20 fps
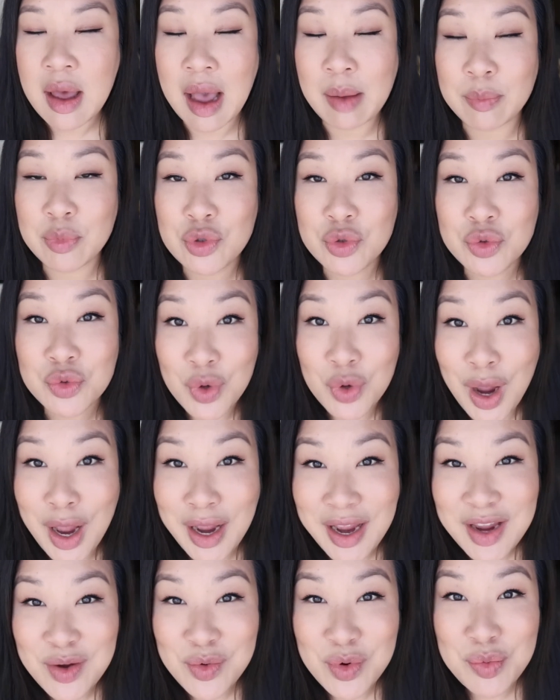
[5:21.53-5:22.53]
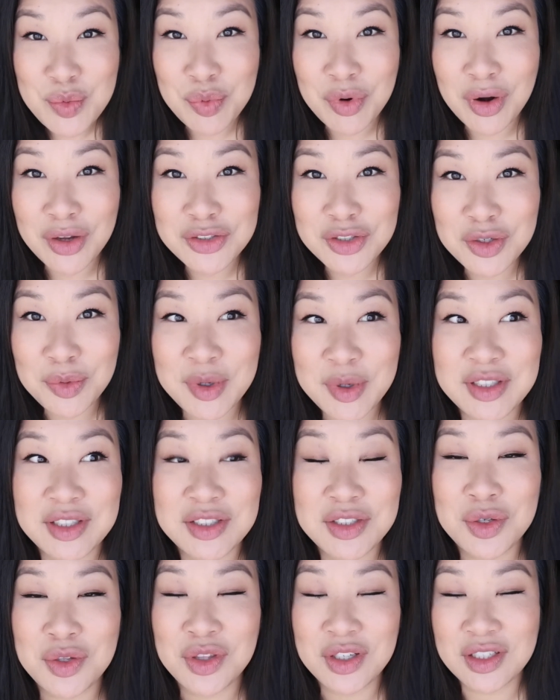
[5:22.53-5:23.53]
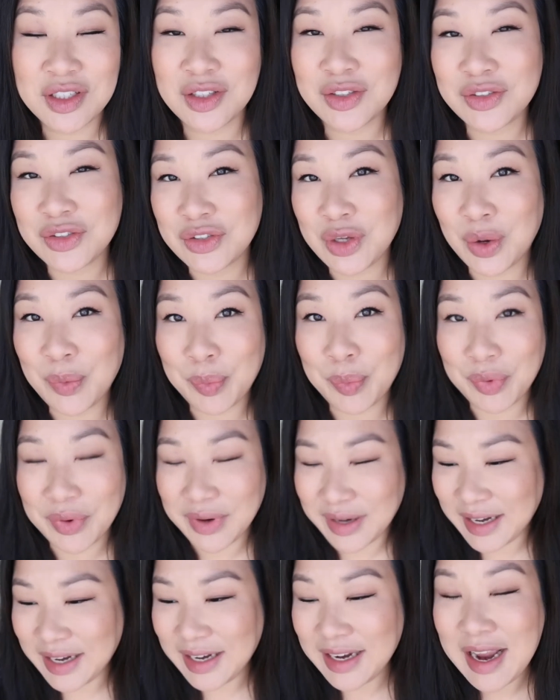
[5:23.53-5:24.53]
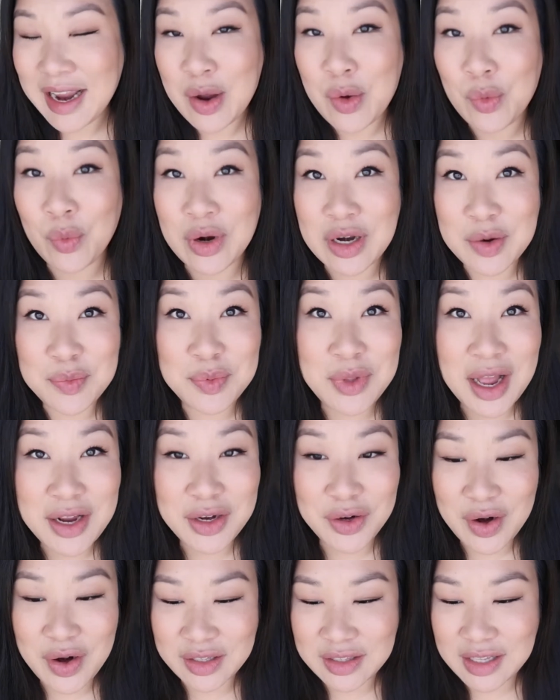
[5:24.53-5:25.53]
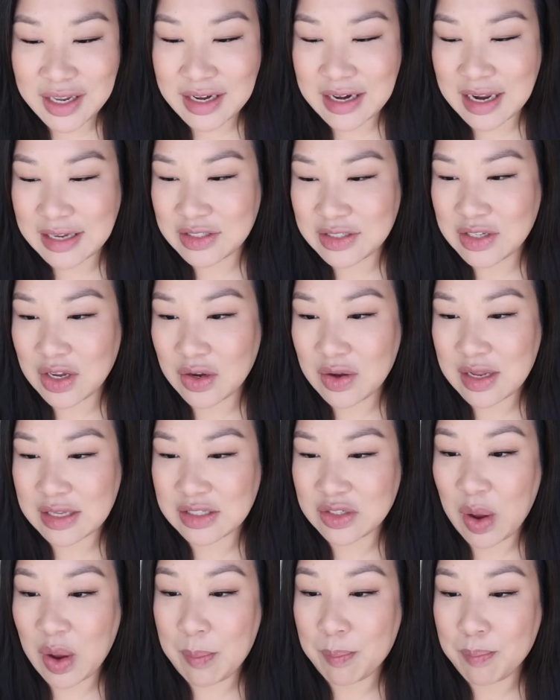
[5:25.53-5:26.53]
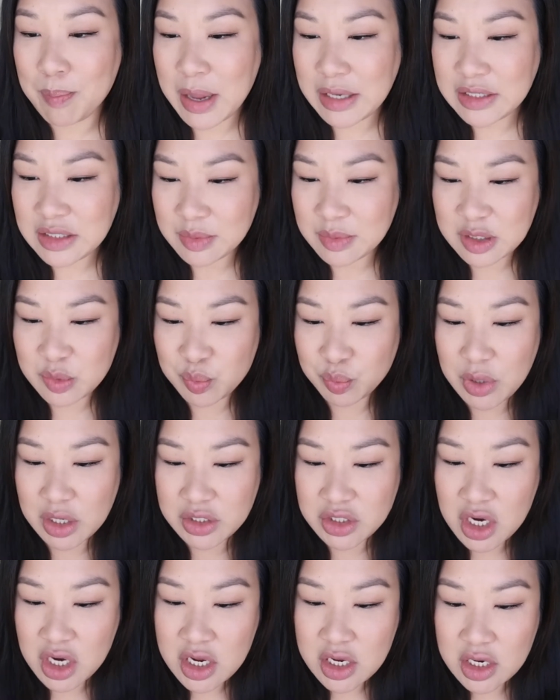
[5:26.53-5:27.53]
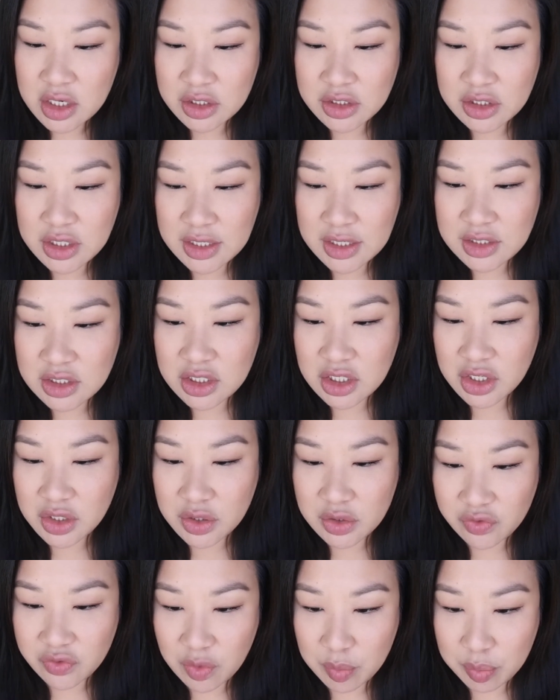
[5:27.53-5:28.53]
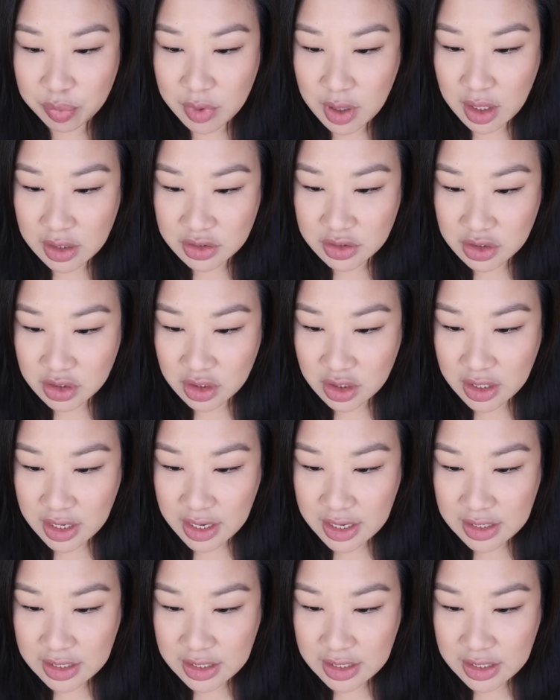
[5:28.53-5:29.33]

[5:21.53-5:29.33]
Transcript: I'm trying with bronzer because I do think it looks so pretty when applied correctly, and so I picked up this brush just to use for bronzer.